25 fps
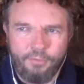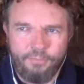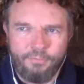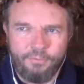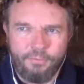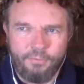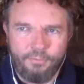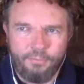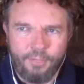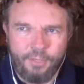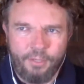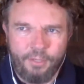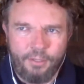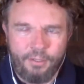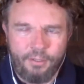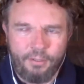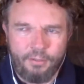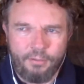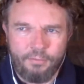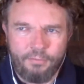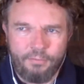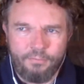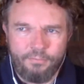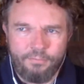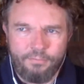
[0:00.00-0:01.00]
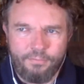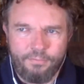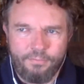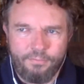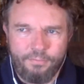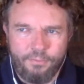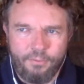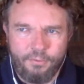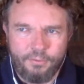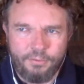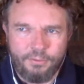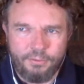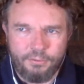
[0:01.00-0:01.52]
filmmaking for
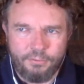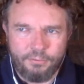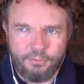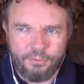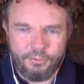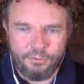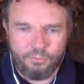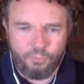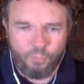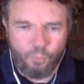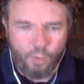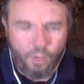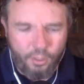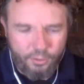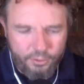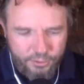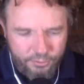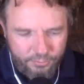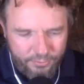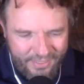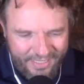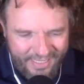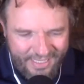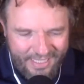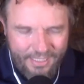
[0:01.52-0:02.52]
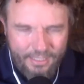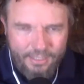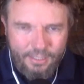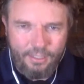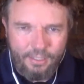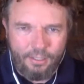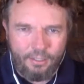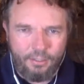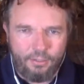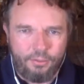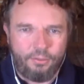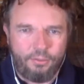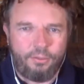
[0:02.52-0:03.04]
folks who just want to get
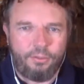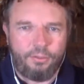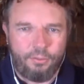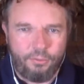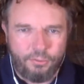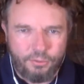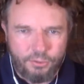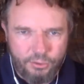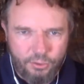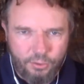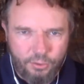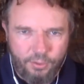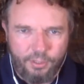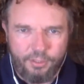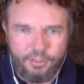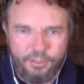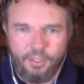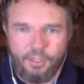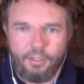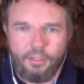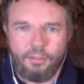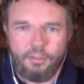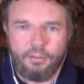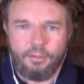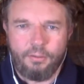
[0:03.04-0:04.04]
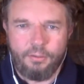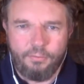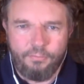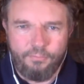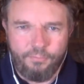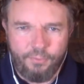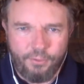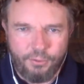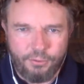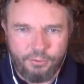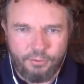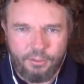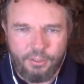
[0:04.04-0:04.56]
into storytelling
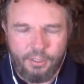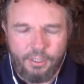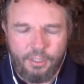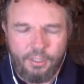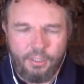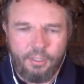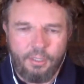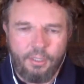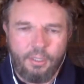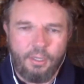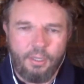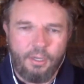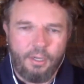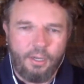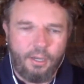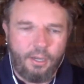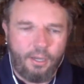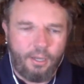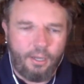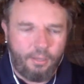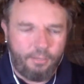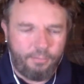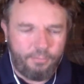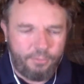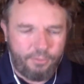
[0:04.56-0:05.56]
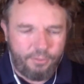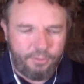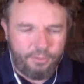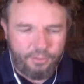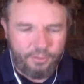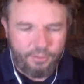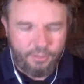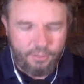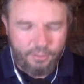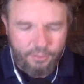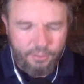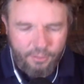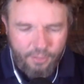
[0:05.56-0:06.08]
visually, um, do you think
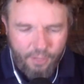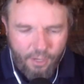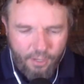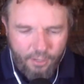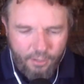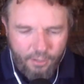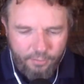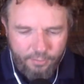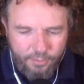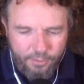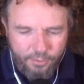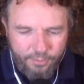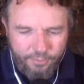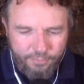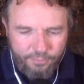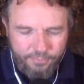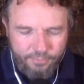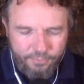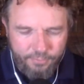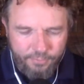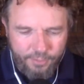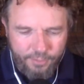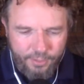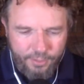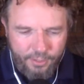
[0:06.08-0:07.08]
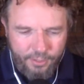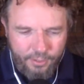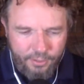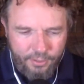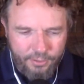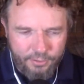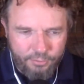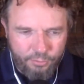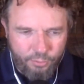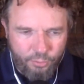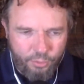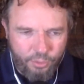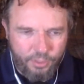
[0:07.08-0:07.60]
that documentary filmmaking
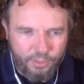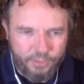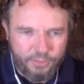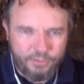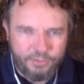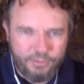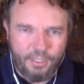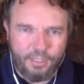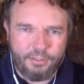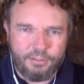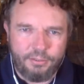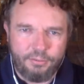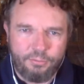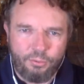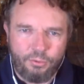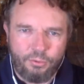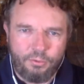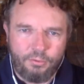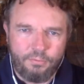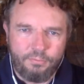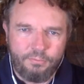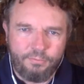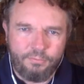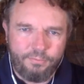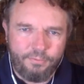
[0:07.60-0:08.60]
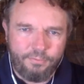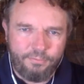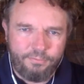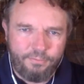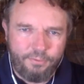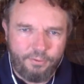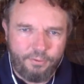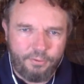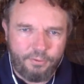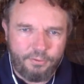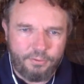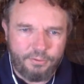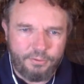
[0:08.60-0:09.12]
is more accessible for
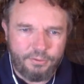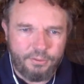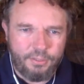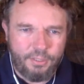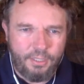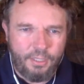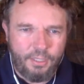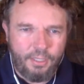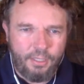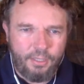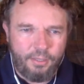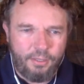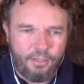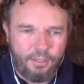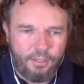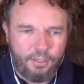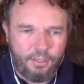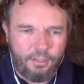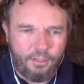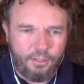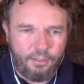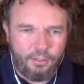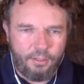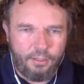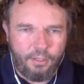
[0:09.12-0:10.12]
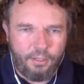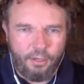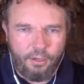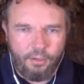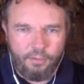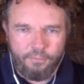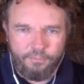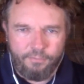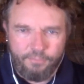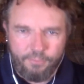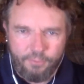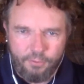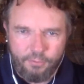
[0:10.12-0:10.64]
folks than
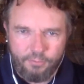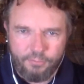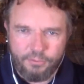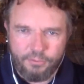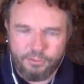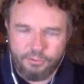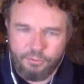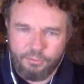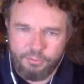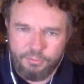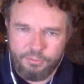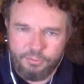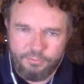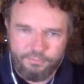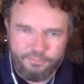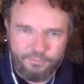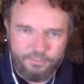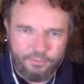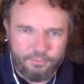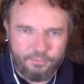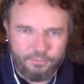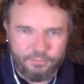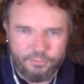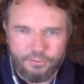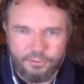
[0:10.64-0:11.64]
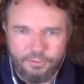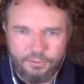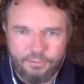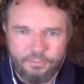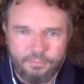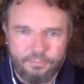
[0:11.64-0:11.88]
narrative films, scripted films?